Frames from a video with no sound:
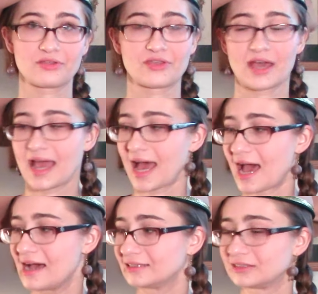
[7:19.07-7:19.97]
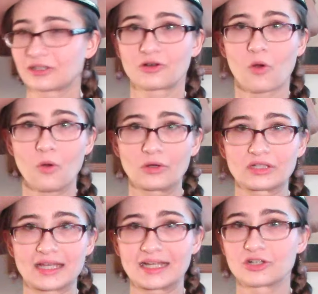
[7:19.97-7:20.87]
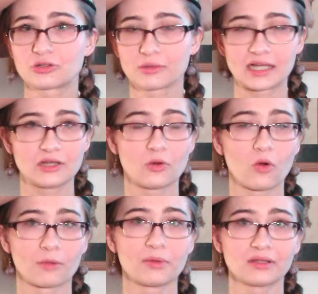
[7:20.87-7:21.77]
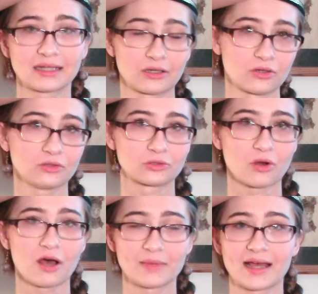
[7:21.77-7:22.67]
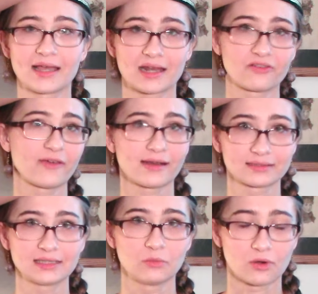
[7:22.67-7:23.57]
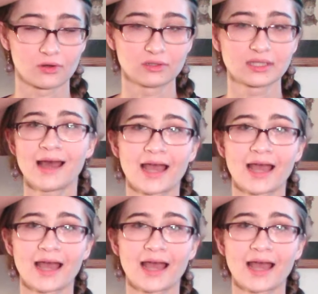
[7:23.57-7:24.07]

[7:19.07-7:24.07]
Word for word: that has court intrigue or political drama in a fantasy world.